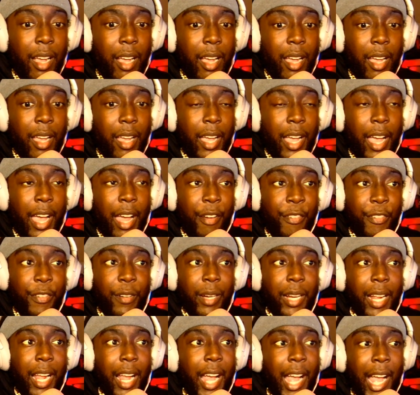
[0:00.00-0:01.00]
I
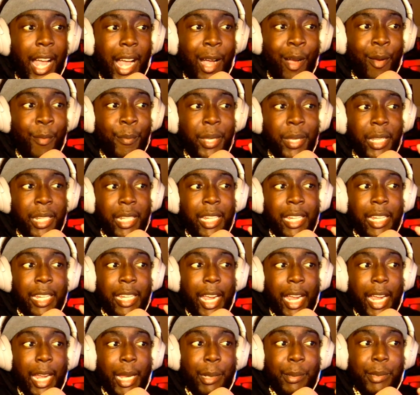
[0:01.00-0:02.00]
forgot how many
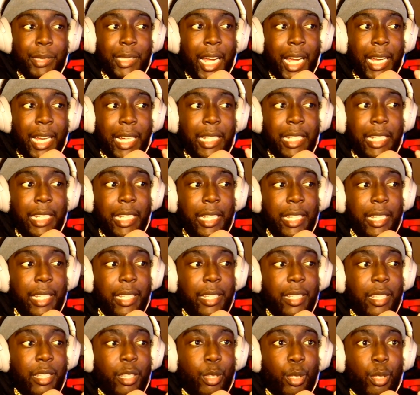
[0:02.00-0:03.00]
games I get
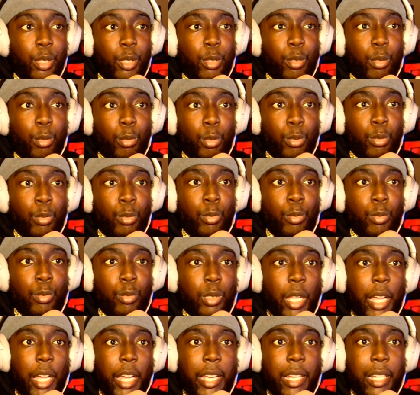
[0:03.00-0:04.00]
through
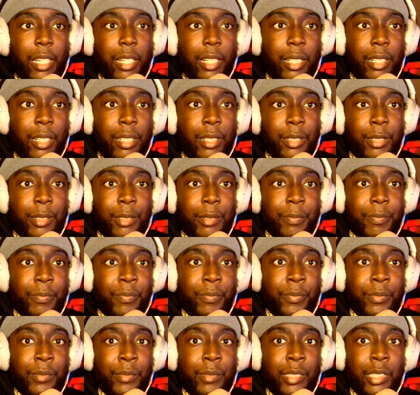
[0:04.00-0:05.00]
like um
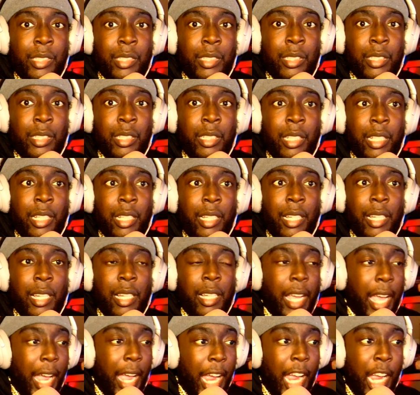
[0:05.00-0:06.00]

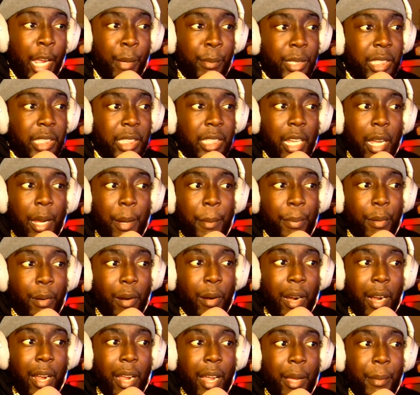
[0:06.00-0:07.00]
Amazon
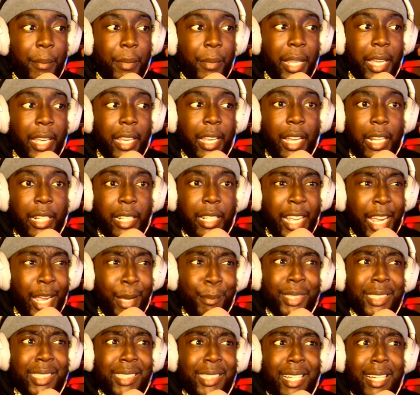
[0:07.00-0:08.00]
Prime, like
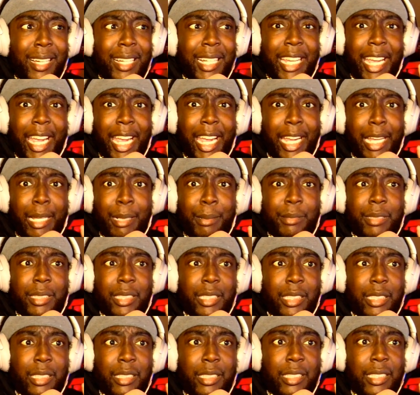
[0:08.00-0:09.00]
Amazon Games
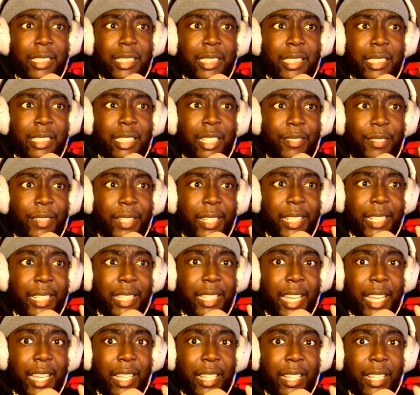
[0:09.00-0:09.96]
and stuff like that.